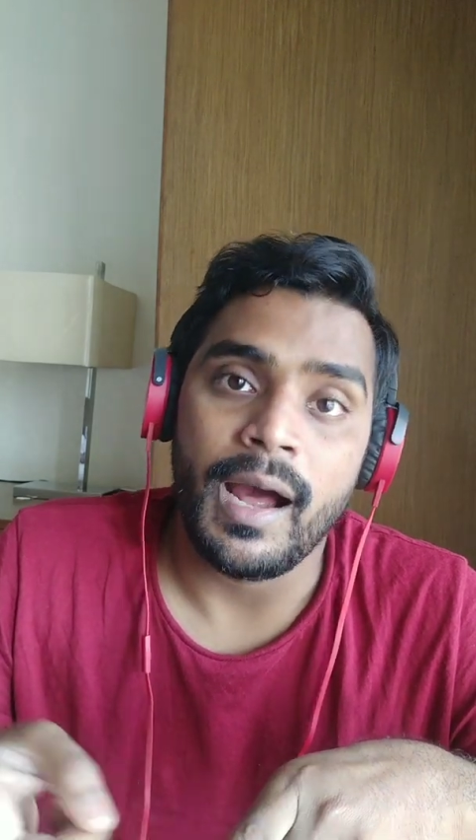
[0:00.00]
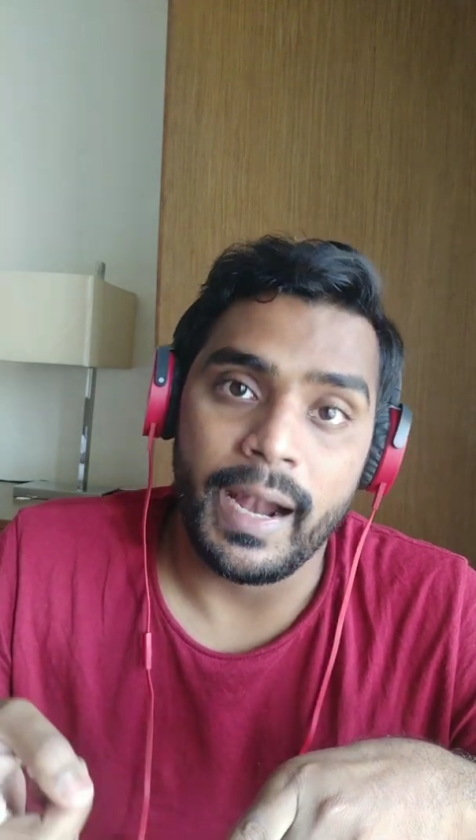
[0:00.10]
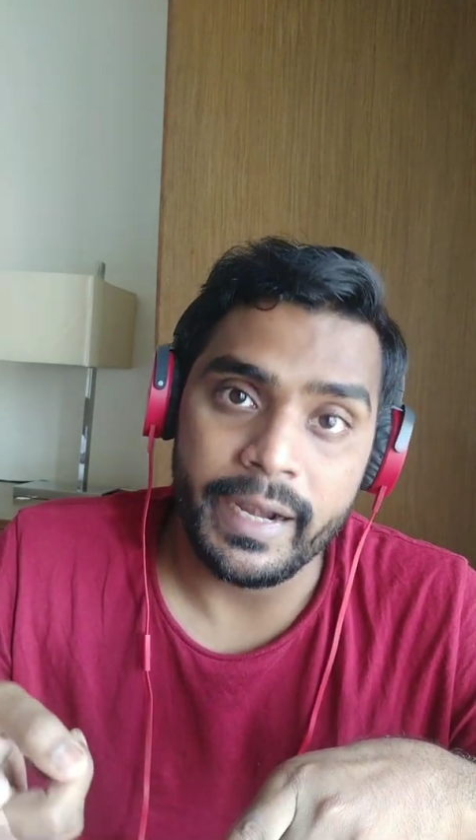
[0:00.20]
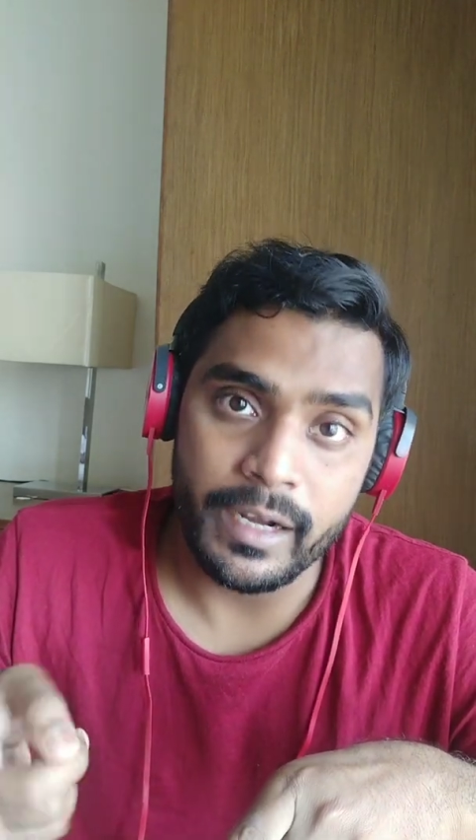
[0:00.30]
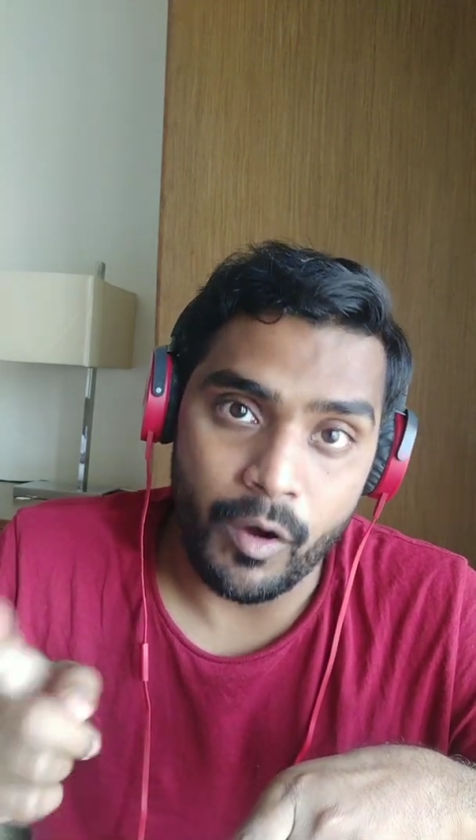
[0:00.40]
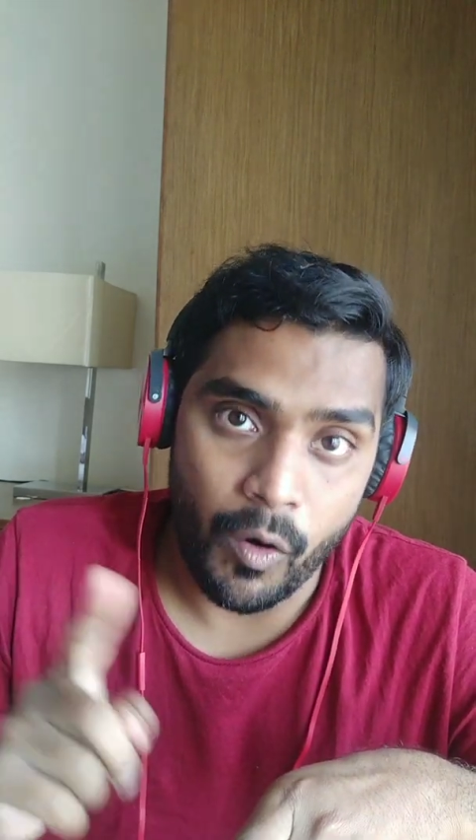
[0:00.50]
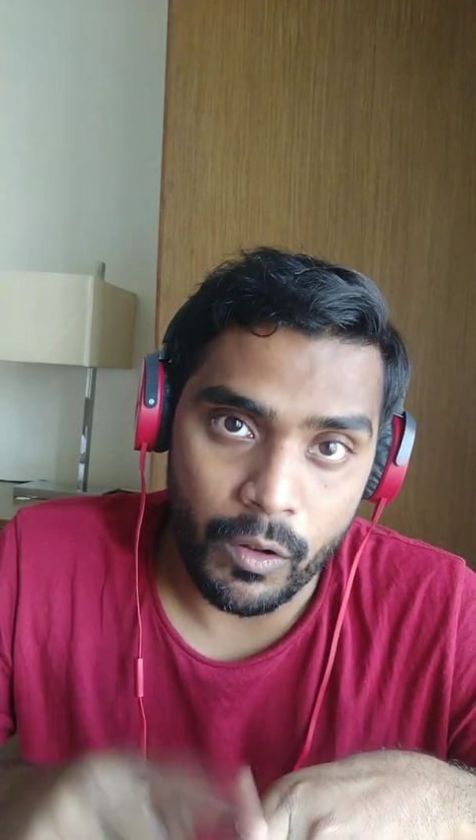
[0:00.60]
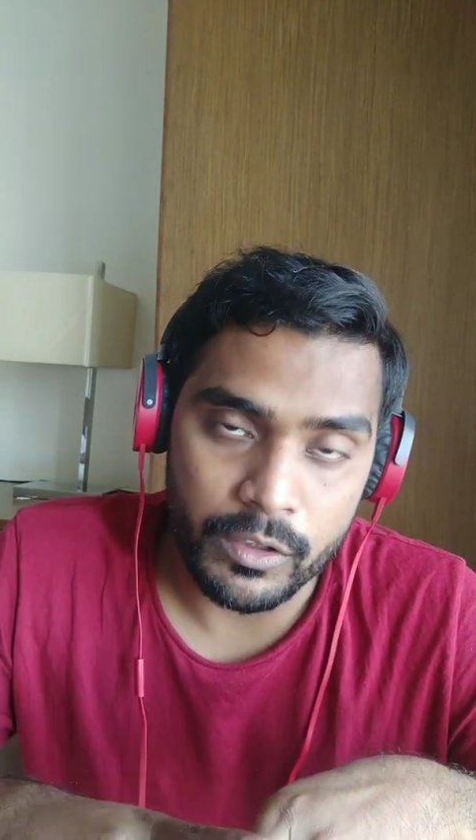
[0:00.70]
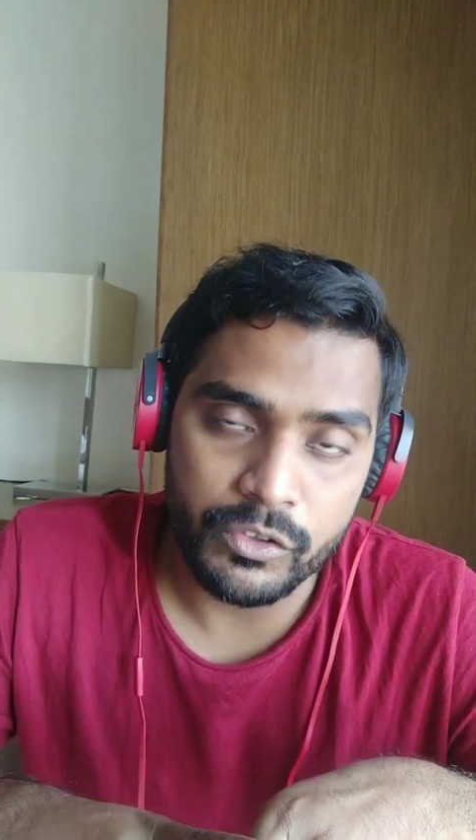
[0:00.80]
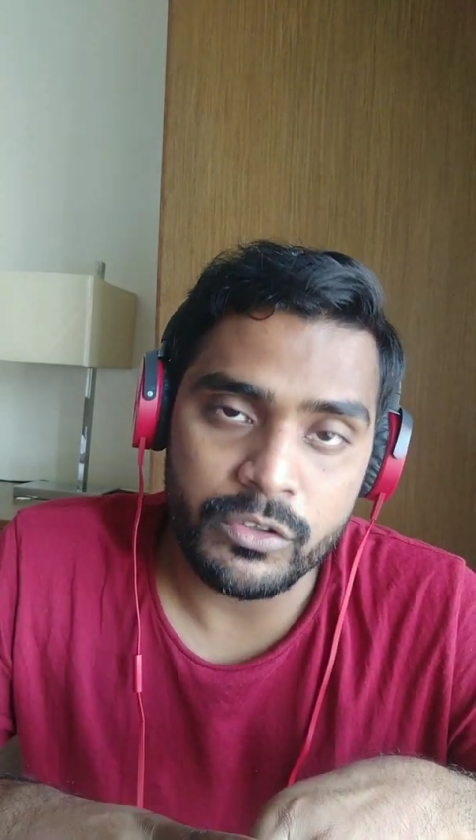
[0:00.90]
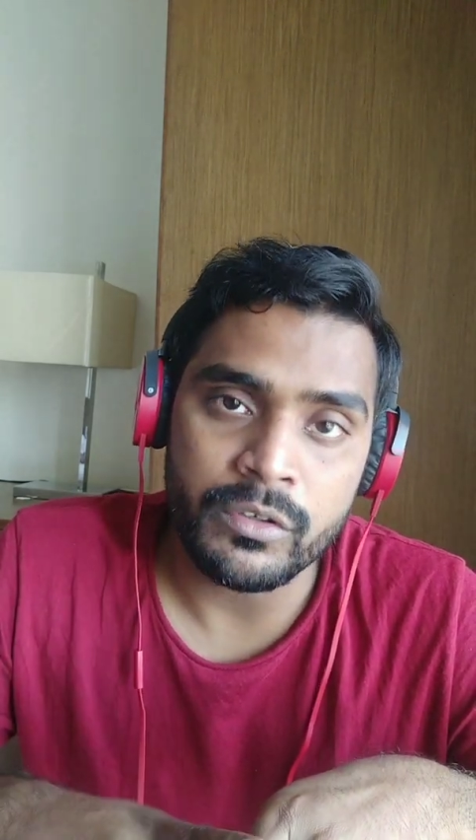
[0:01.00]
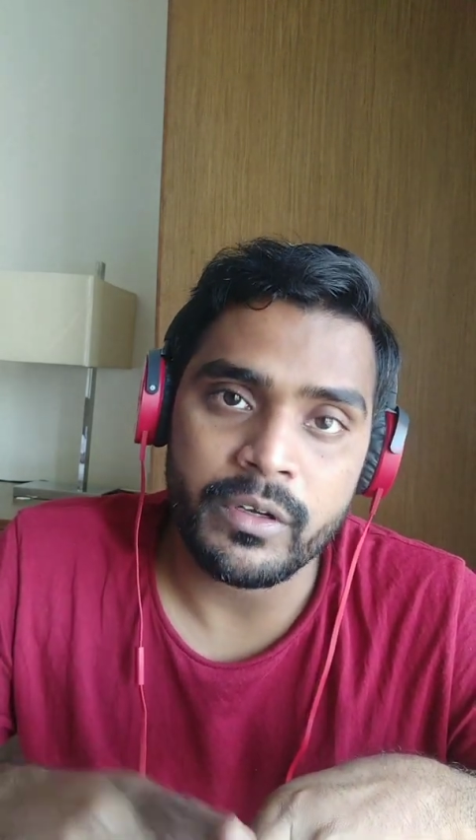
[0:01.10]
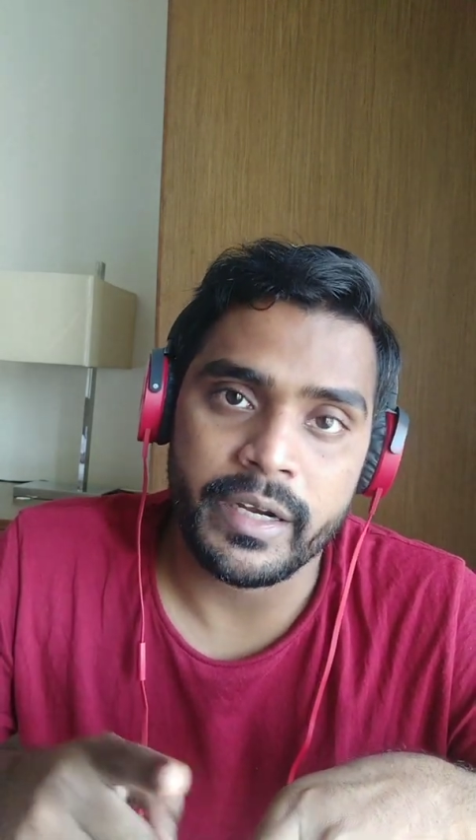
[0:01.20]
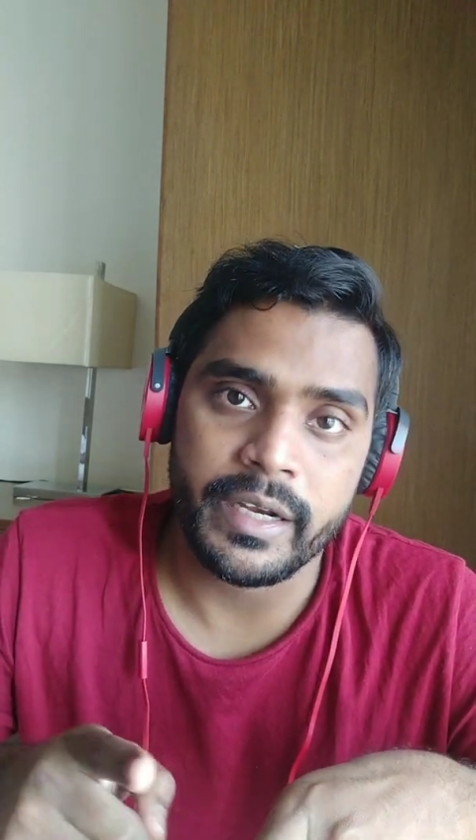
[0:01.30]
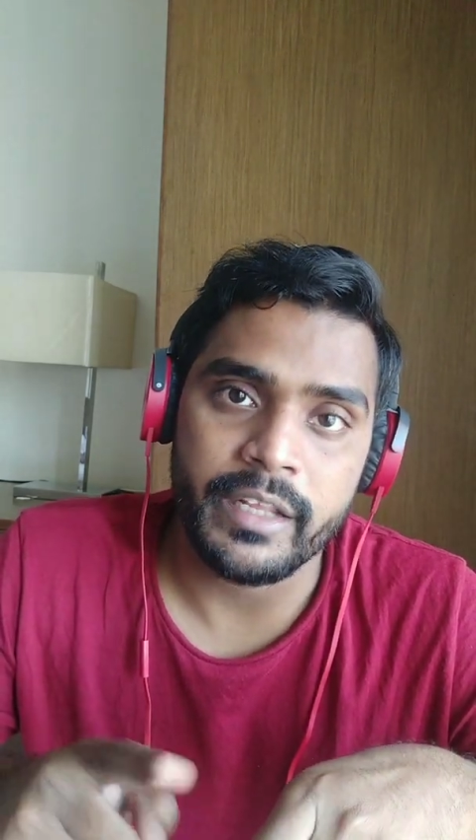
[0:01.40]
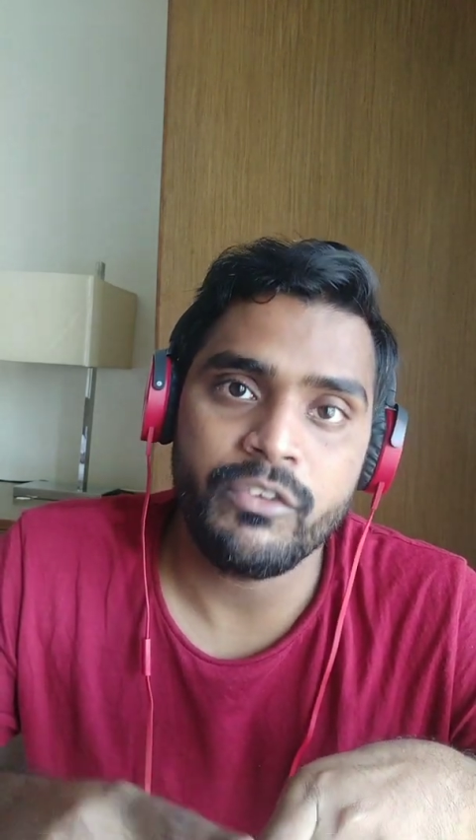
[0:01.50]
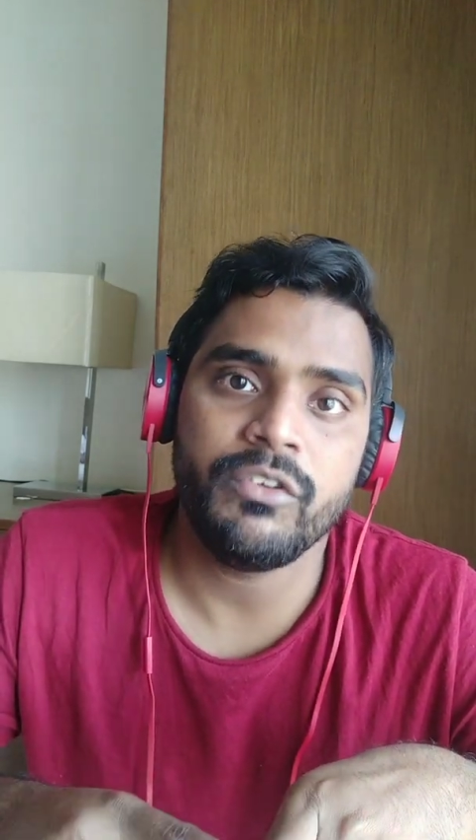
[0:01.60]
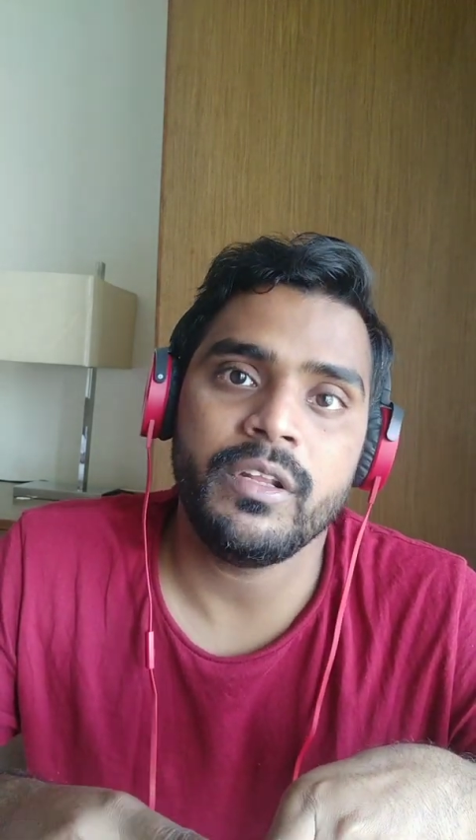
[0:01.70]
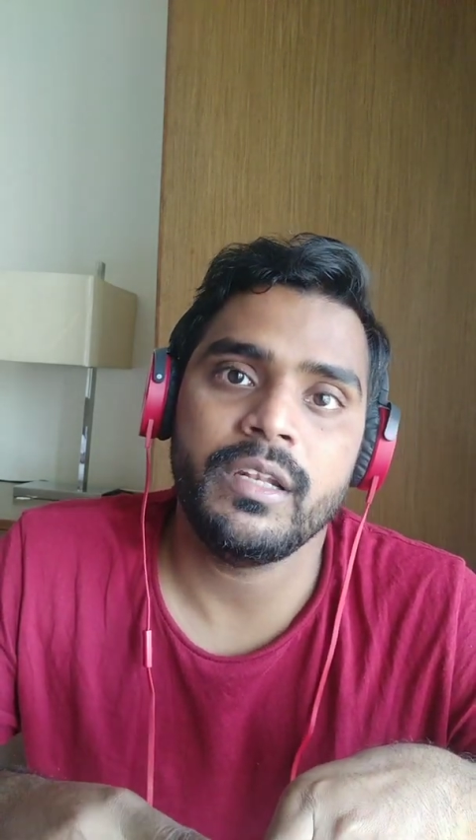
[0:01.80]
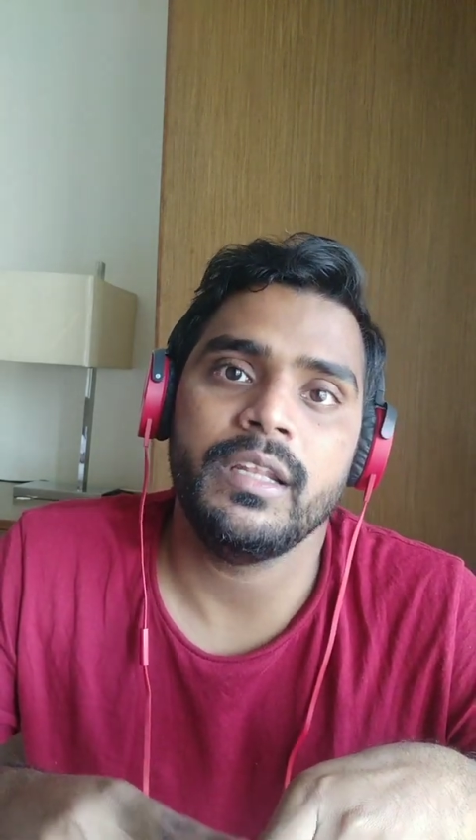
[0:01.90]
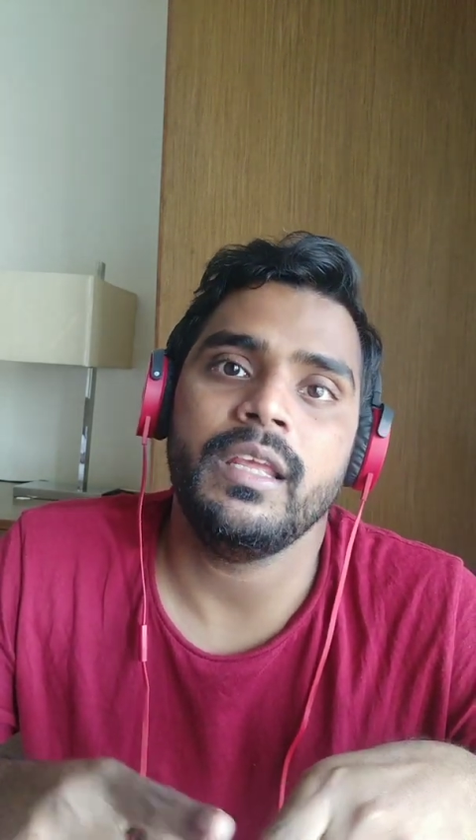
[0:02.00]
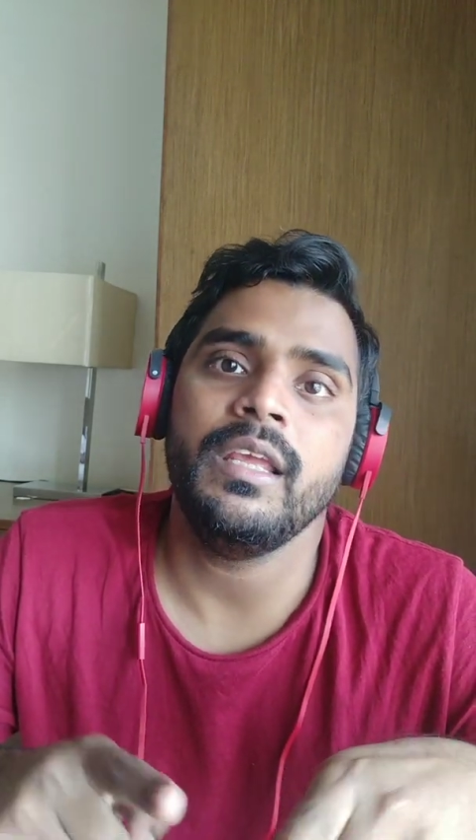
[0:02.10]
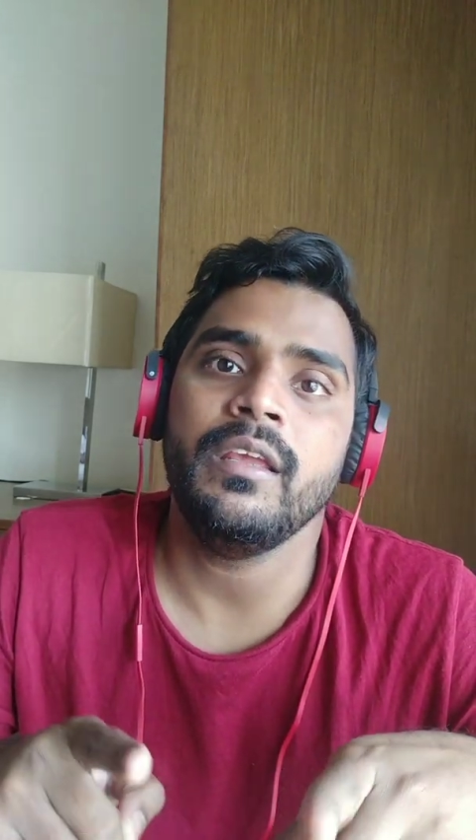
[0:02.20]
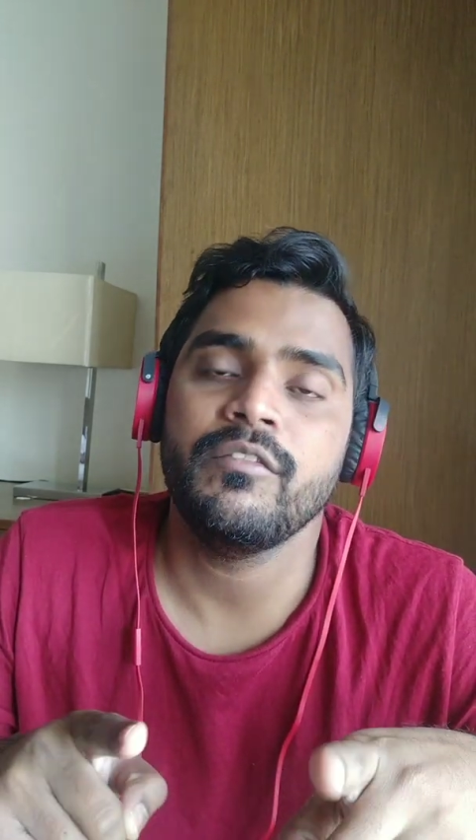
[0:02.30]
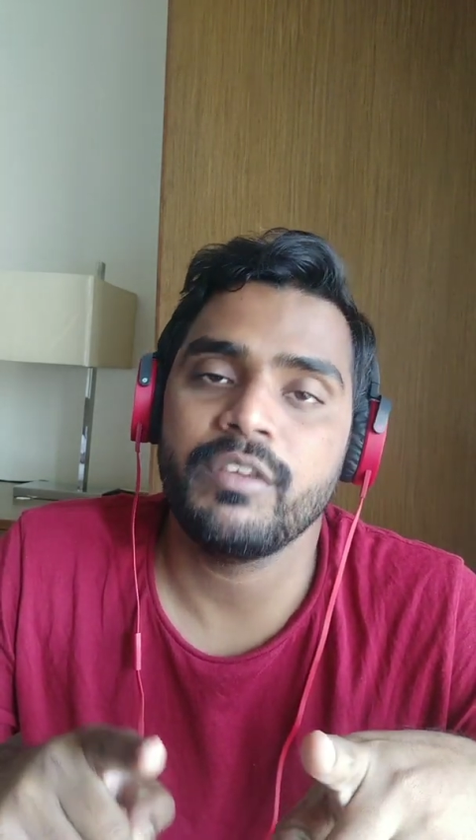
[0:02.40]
and also additionally